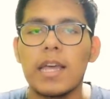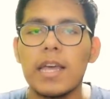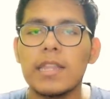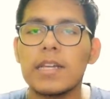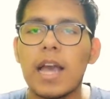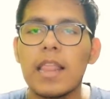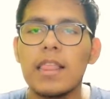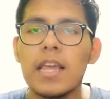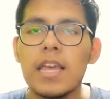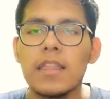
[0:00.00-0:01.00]
it
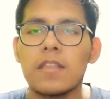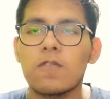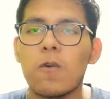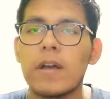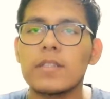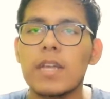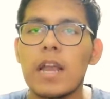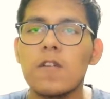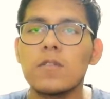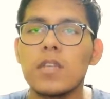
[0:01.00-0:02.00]
can lead to a
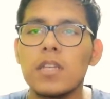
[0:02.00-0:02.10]
serious